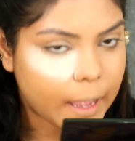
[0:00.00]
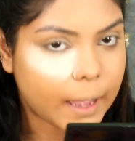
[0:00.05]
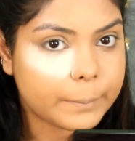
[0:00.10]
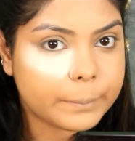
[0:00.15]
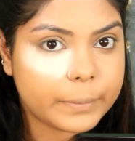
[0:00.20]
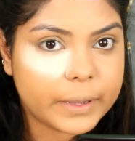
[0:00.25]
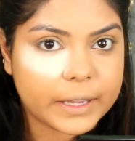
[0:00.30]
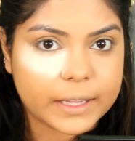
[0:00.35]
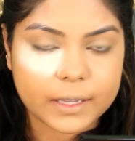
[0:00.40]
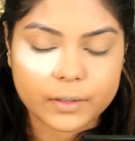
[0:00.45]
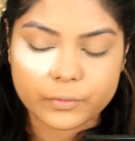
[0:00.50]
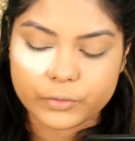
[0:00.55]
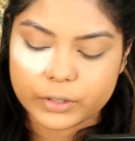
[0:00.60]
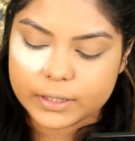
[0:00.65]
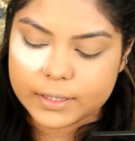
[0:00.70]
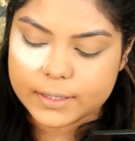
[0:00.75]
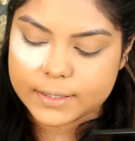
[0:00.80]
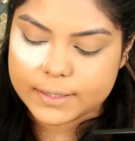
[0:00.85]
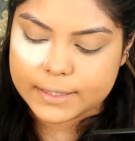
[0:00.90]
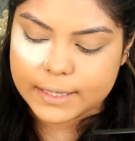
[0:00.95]
Baking
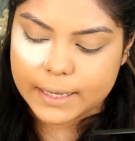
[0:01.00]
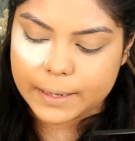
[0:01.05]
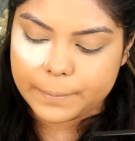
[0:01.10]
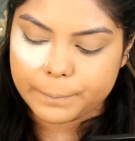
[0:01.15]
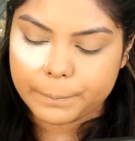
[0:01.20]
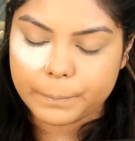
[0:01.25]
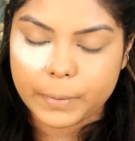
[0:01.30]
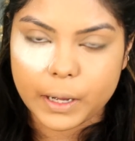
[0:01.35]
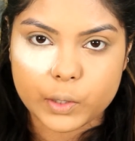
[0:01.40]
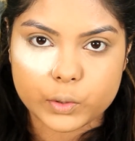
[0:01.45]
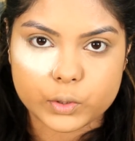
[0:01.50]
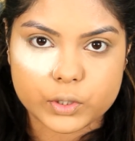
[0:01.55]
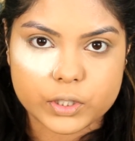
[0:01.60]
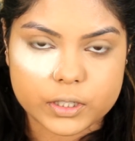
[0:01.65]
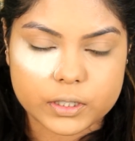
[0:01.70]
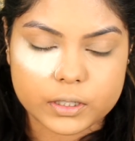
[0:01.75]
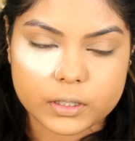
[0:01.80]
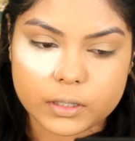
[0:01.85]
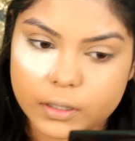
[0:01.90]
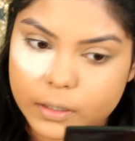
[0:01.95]
with the same
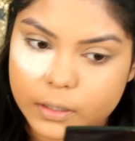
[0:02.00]
powder.